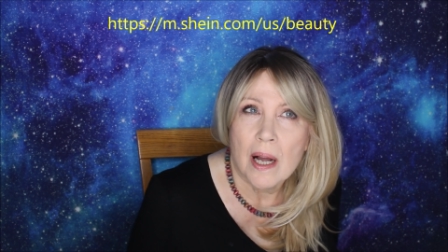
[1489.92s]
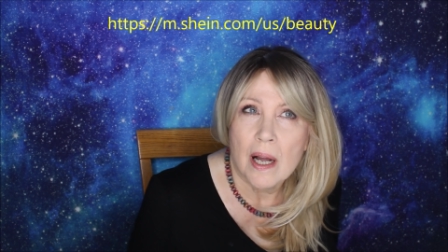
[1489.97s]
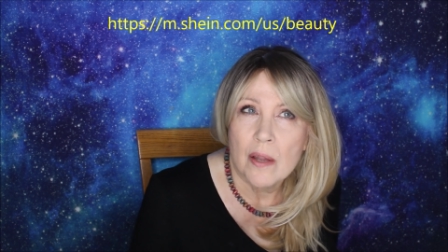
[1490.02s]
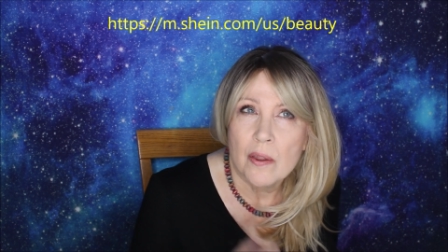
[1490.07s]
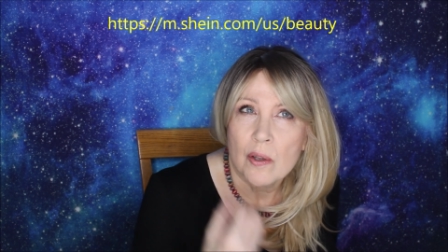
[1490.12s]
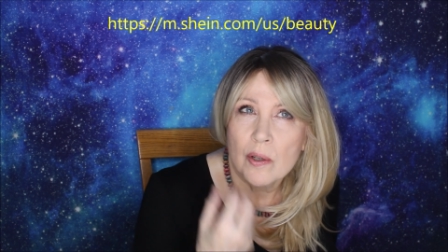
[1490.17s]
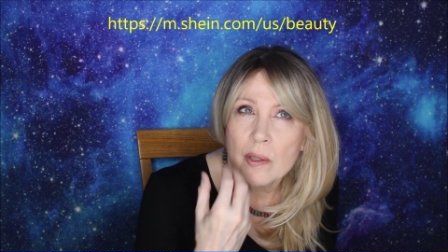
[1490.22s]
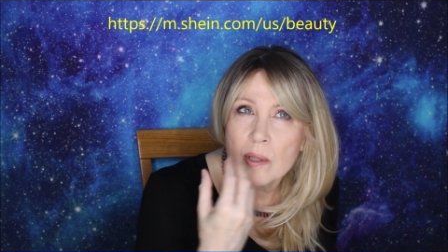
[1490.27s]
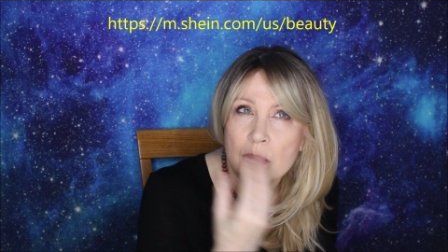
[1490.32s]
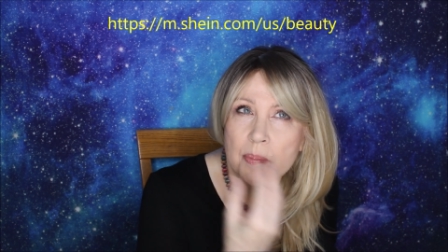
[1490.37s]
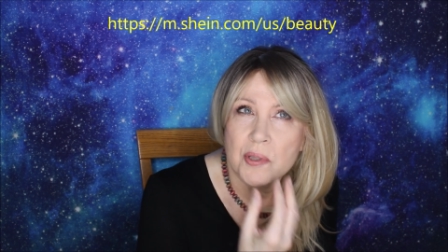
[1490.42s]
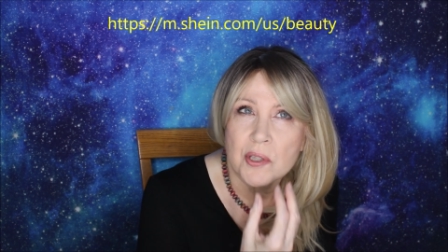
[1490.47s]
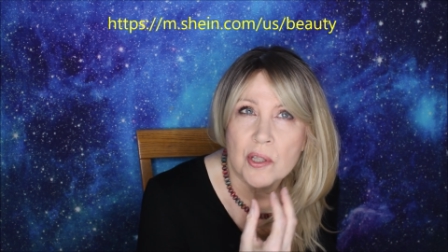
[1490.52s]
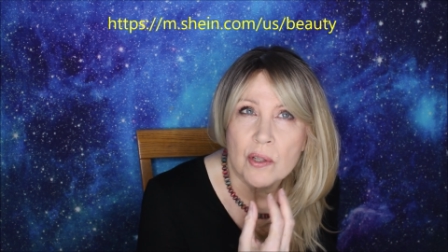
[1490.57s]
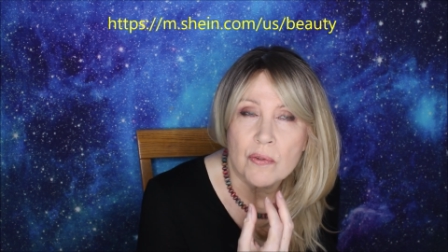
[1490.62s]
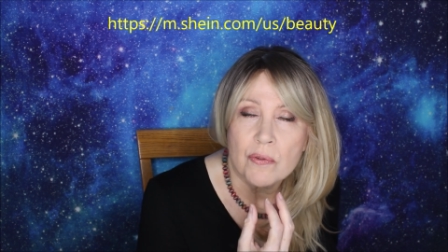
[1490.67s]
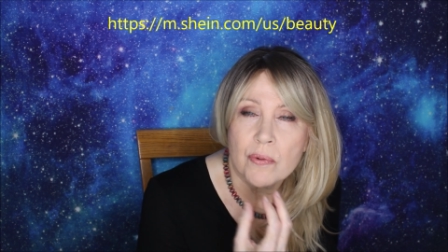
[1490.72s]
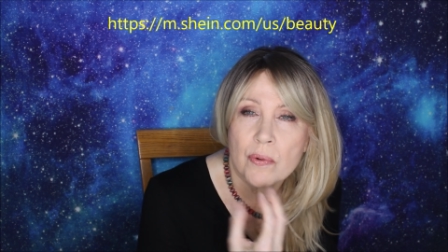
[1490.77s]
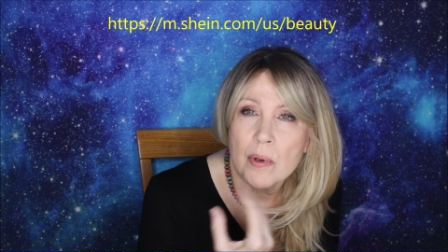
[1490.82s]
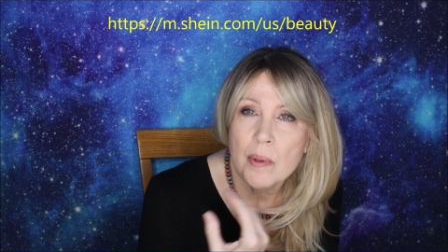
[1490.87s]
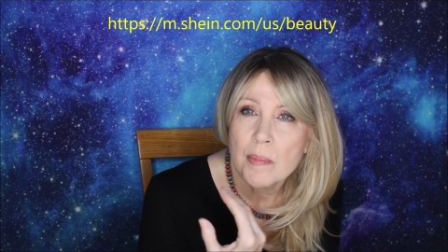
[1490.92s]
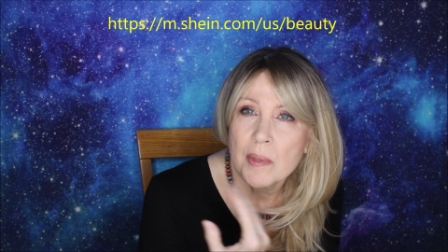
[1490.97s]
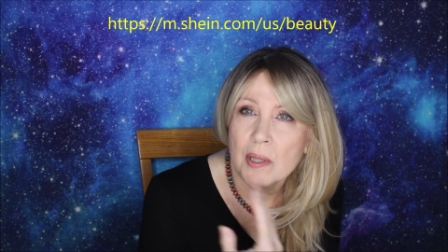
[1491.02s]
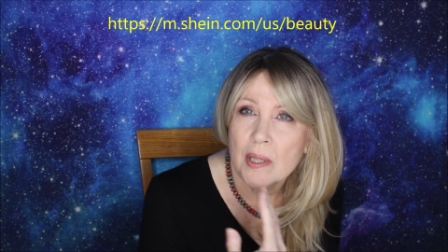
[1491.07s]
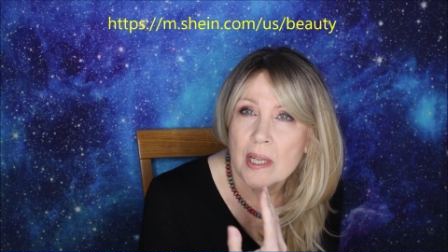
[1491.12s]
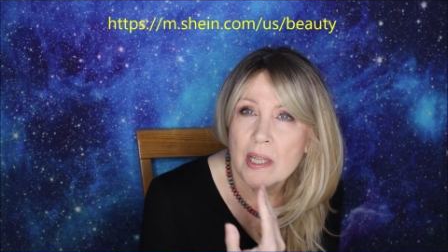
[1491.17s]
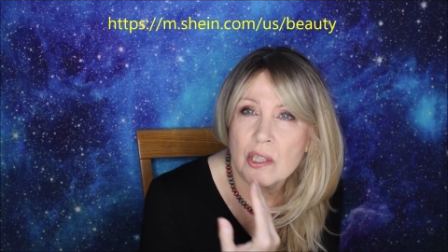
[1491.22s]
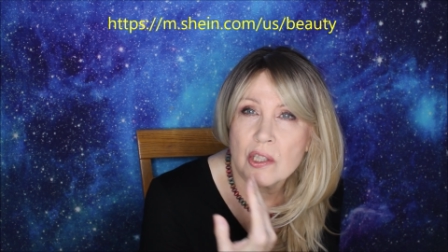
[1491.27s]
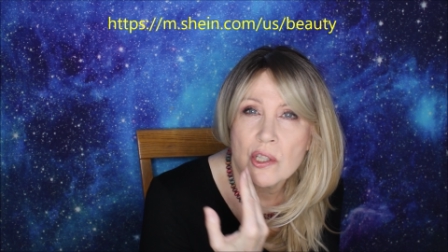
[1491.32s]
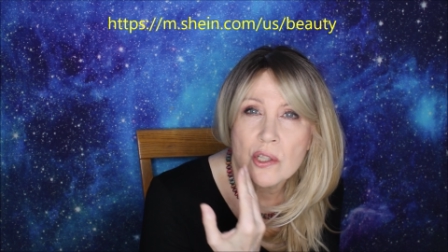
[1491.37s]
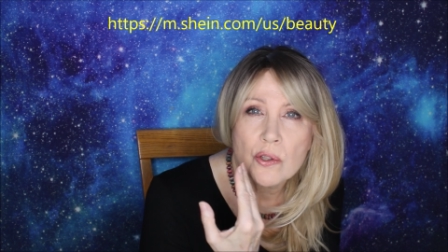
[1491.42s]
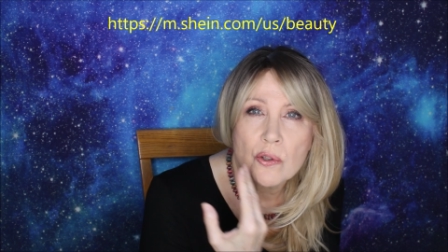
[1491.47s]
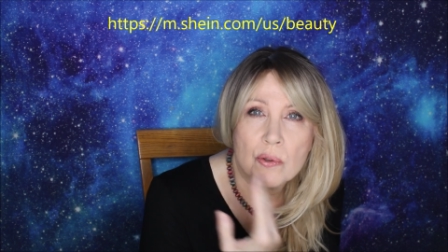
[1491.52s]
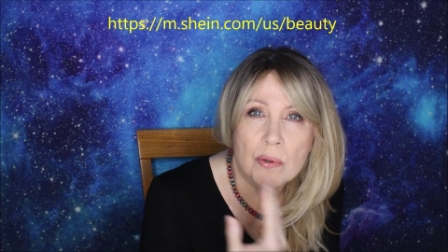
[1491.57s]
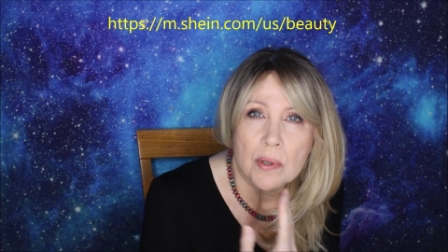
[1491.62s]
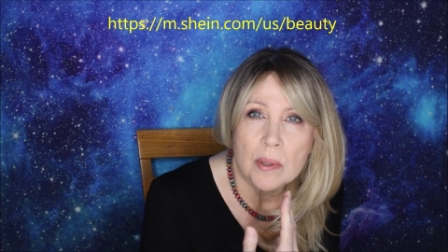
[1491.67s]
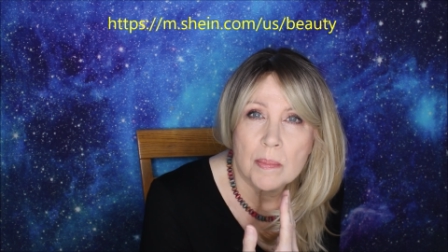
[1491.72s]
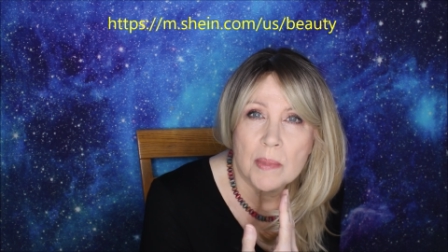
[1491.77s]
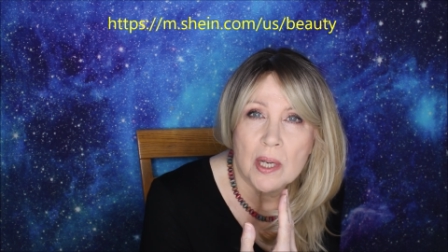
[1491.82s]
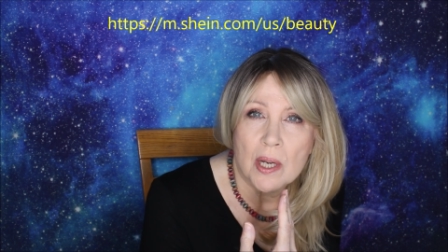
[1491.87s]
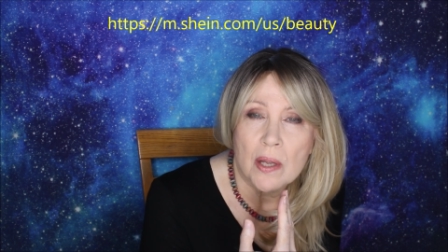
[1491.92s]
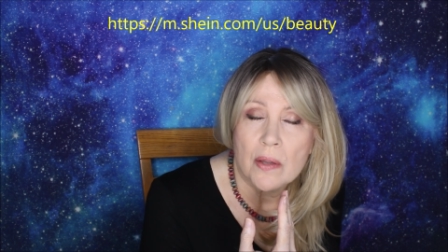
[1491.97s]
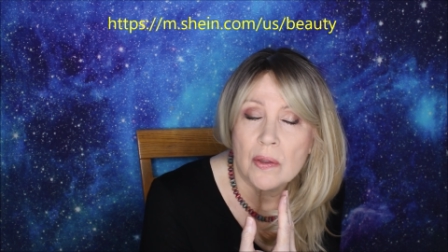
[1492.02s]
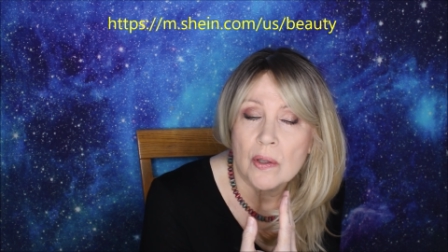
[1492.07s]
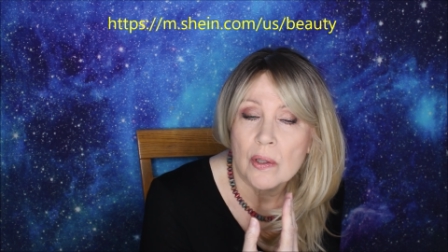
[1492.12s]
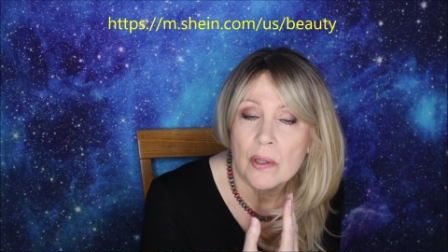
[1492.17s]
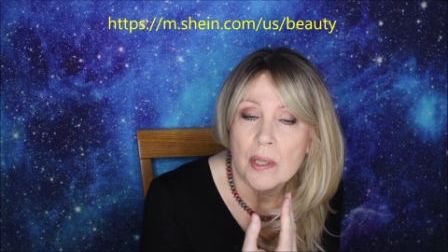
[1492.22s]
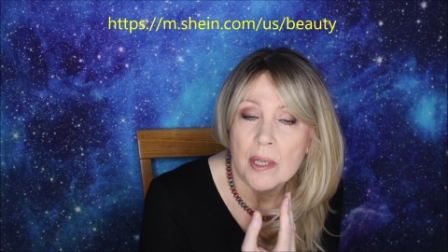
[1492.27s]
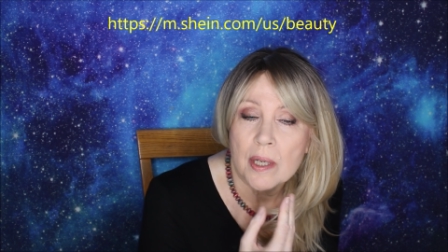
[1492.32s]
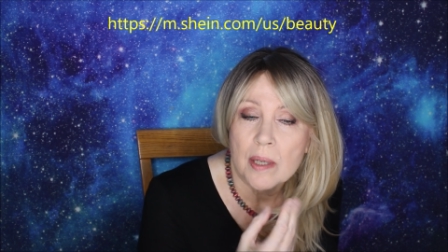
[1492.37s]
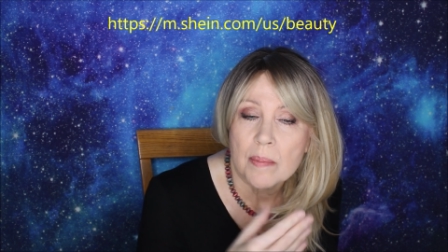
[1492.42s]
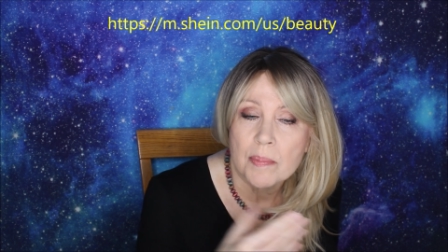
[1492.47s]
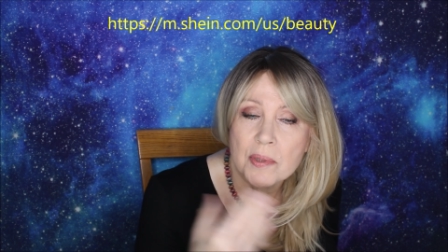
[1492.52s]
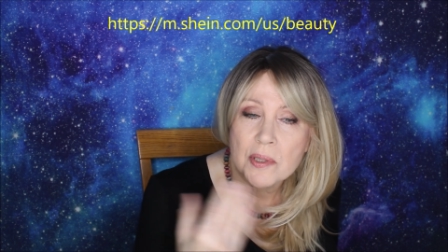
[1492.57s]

the lipstick formulation, creamy on the lips,